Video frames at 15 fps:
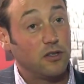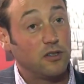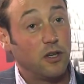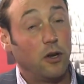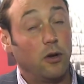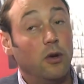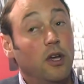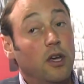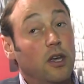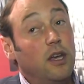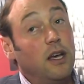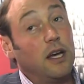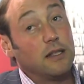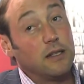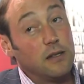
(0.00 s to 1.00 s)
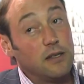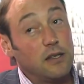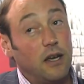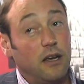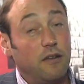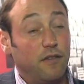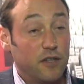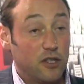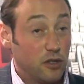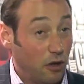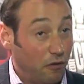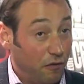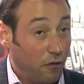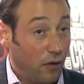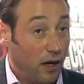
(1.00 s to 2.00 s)
So, as I say, for
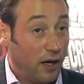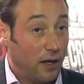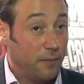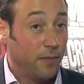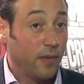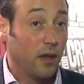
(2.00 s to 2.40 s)
software,